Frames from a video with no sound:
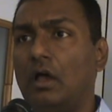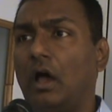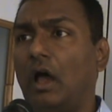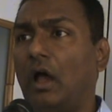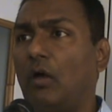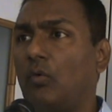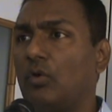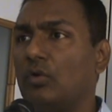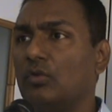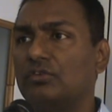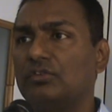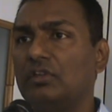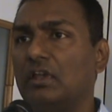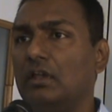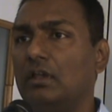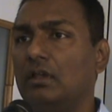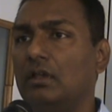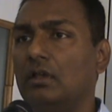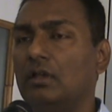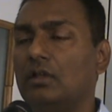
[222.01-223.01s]
I want to
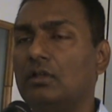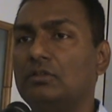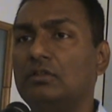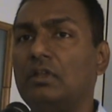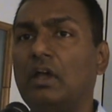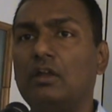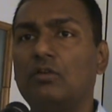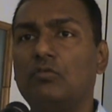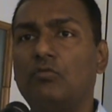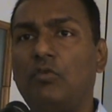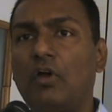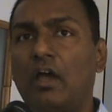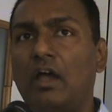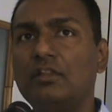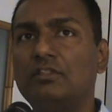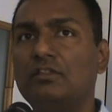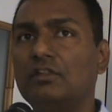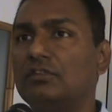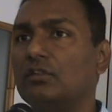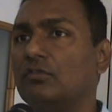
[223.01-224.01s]
say that
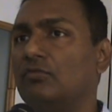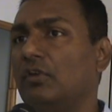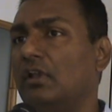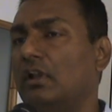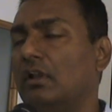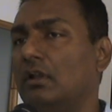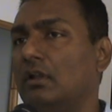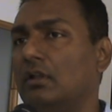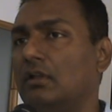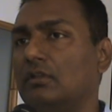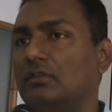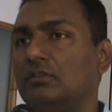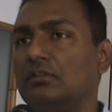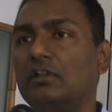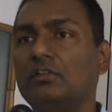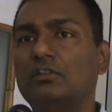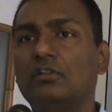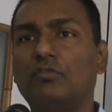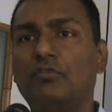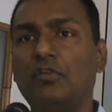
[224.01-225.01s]
where there's a will,
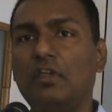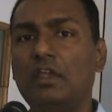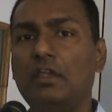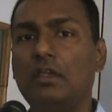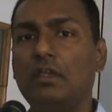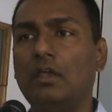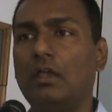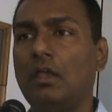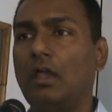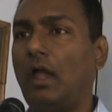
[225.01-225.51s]
there's a way,